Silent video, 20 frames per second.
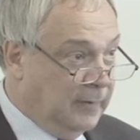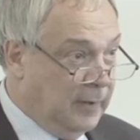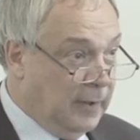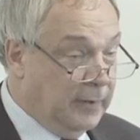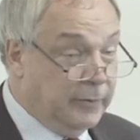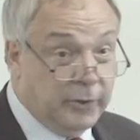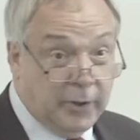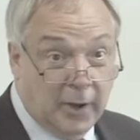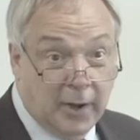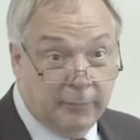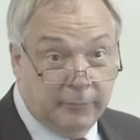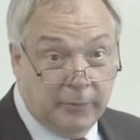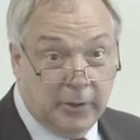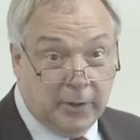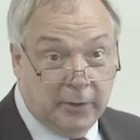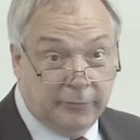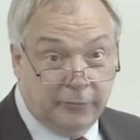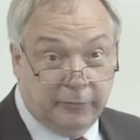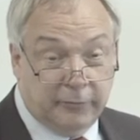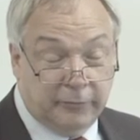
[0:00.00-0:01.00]
And you can't, you
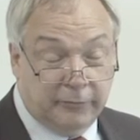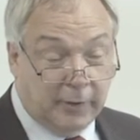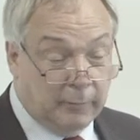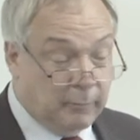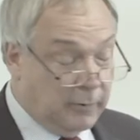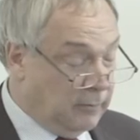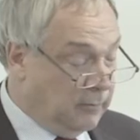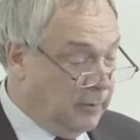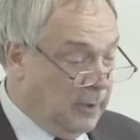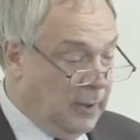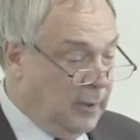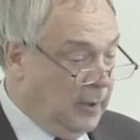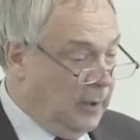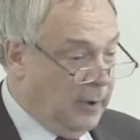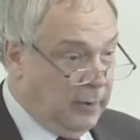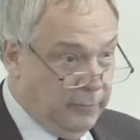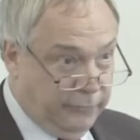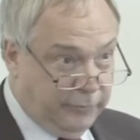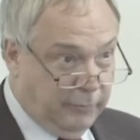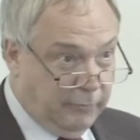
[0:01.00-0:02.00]
can't just say, well,
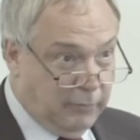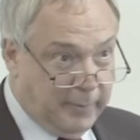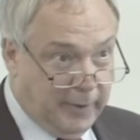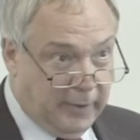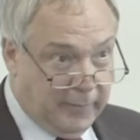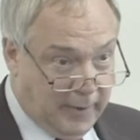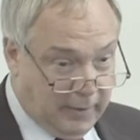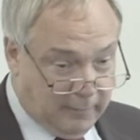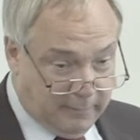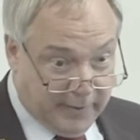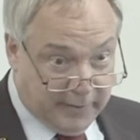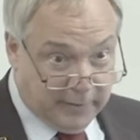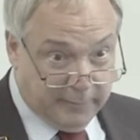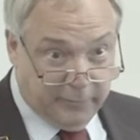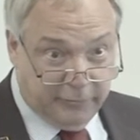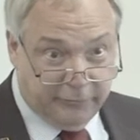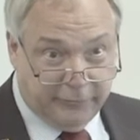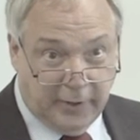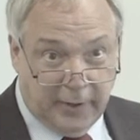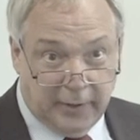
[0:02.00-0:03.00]
oh, sorry about that, I made a
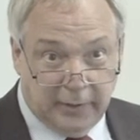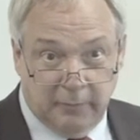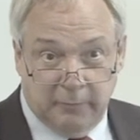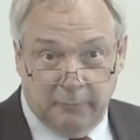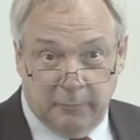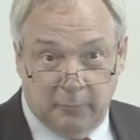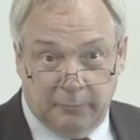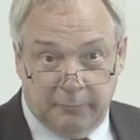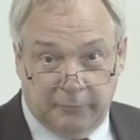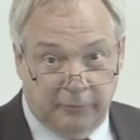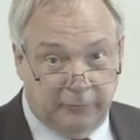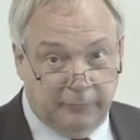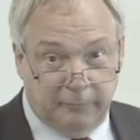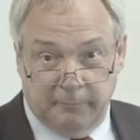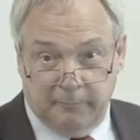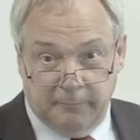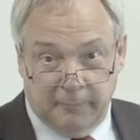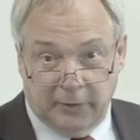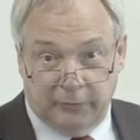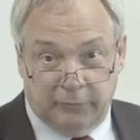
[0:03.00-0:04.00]
mistake. We'll just
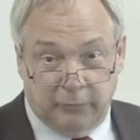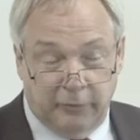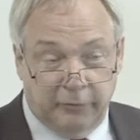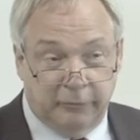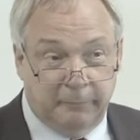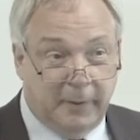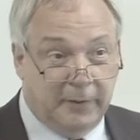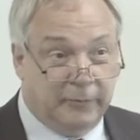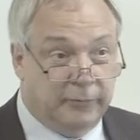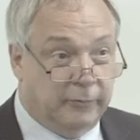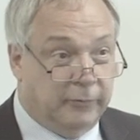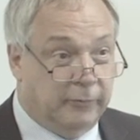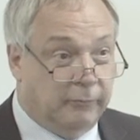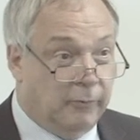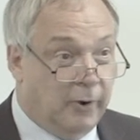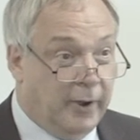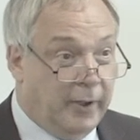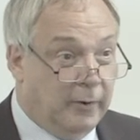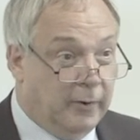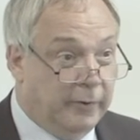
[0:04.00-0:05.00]
make sure it's spent on the
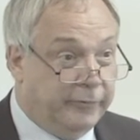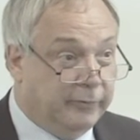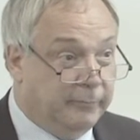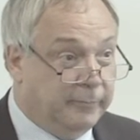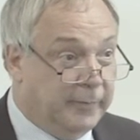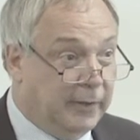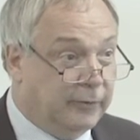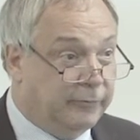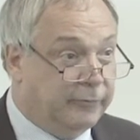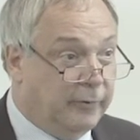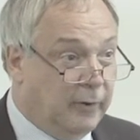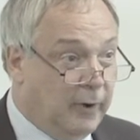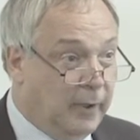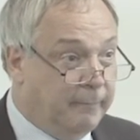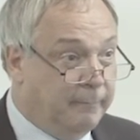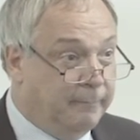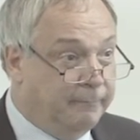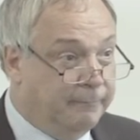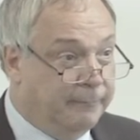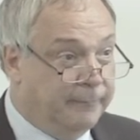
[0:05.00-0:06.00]
right item next
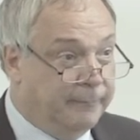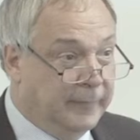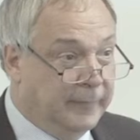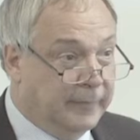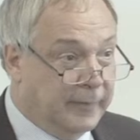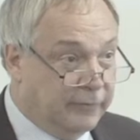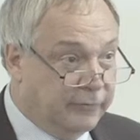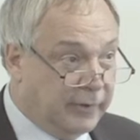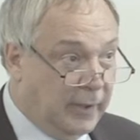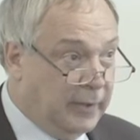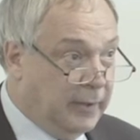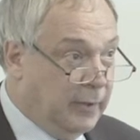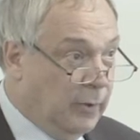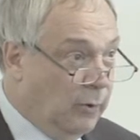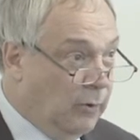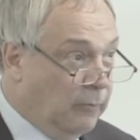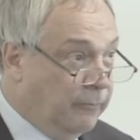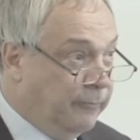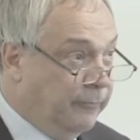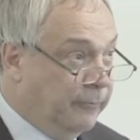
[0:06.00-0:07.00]
time. They take it
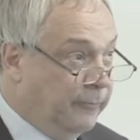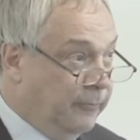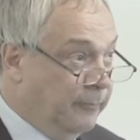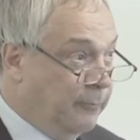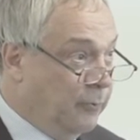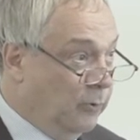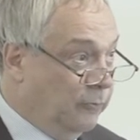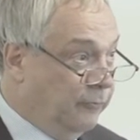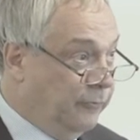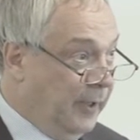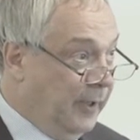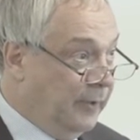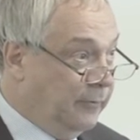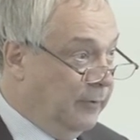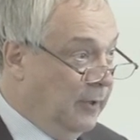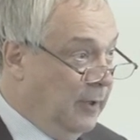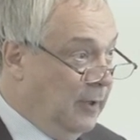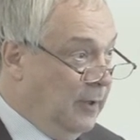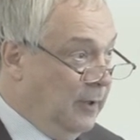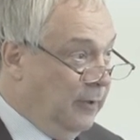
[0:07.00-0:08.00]
off the
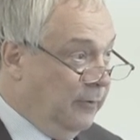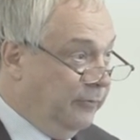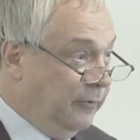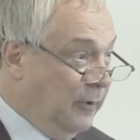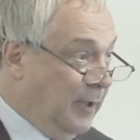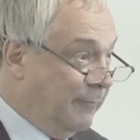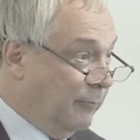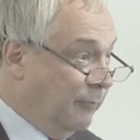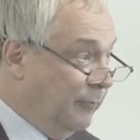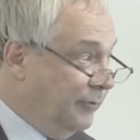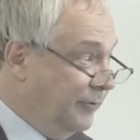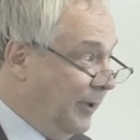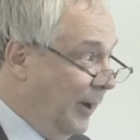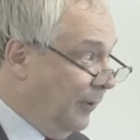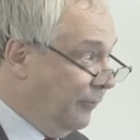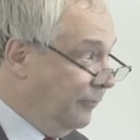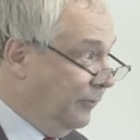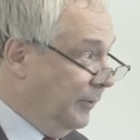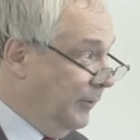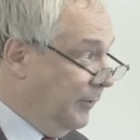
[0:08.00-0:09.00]
project. So you have a
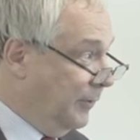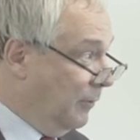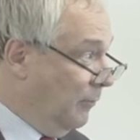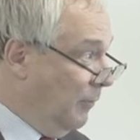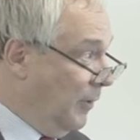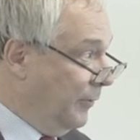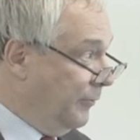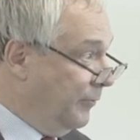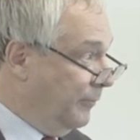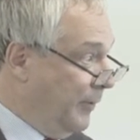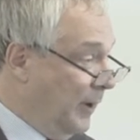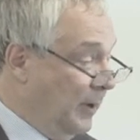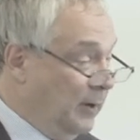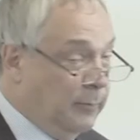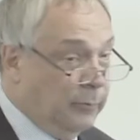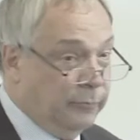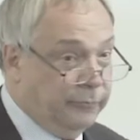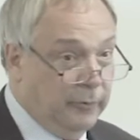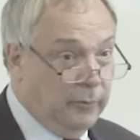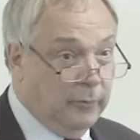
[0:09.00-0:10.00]
reduction in the grant
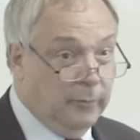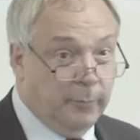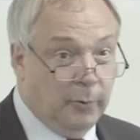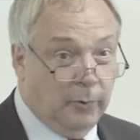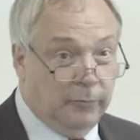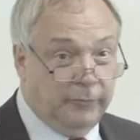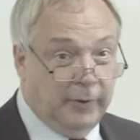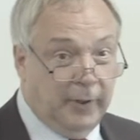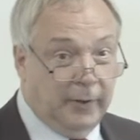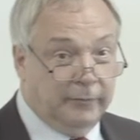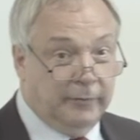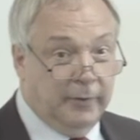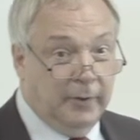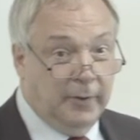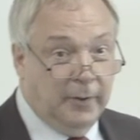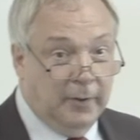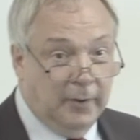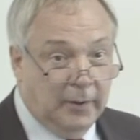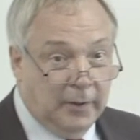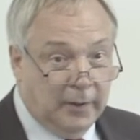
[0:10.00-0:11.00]
available to the project
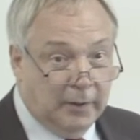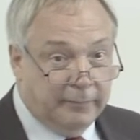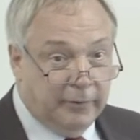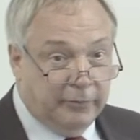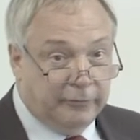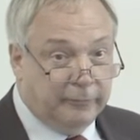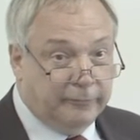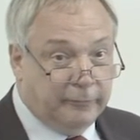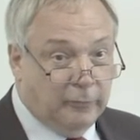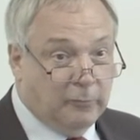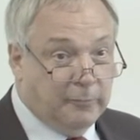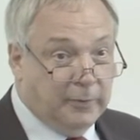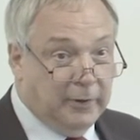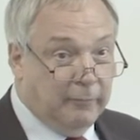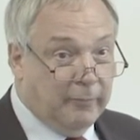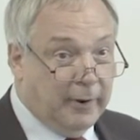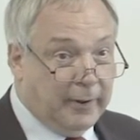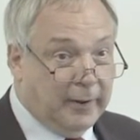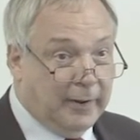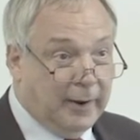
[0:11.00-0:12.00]
if it's a formal
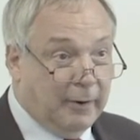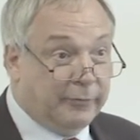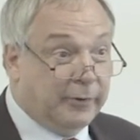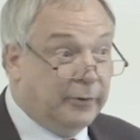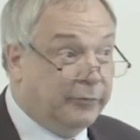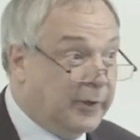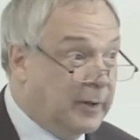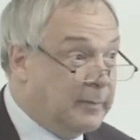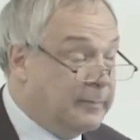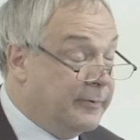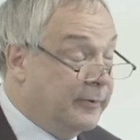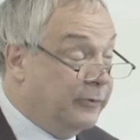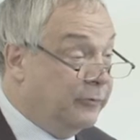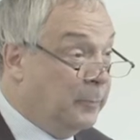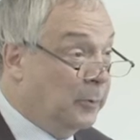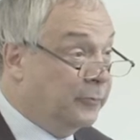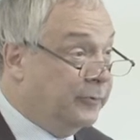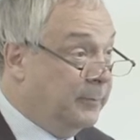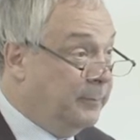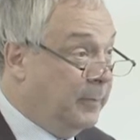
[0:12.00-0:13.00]
irregularity. Same if it's
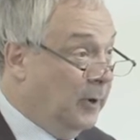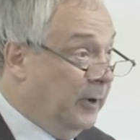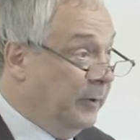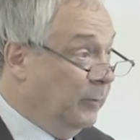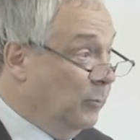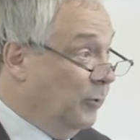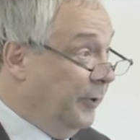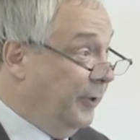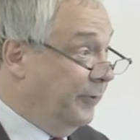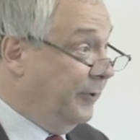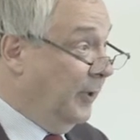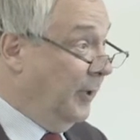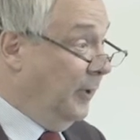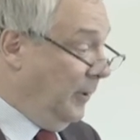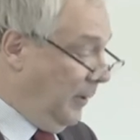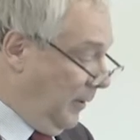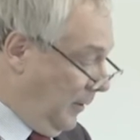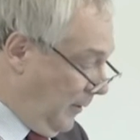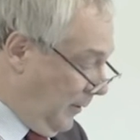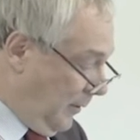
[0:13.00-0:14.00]
spotted by an auditor
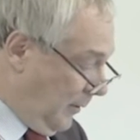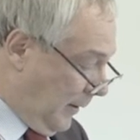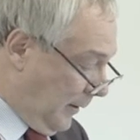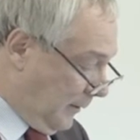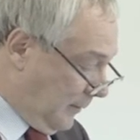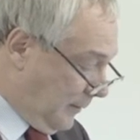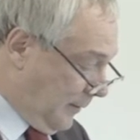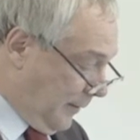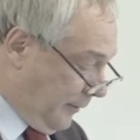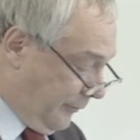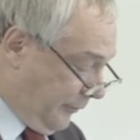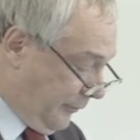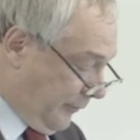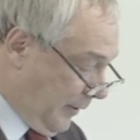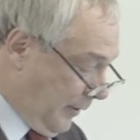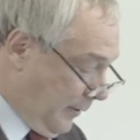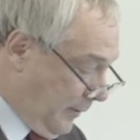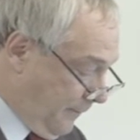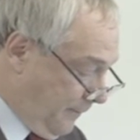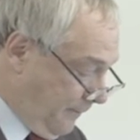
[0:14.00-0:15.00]
at a later
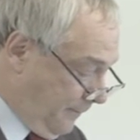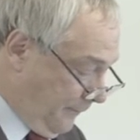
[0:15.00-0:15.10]
date.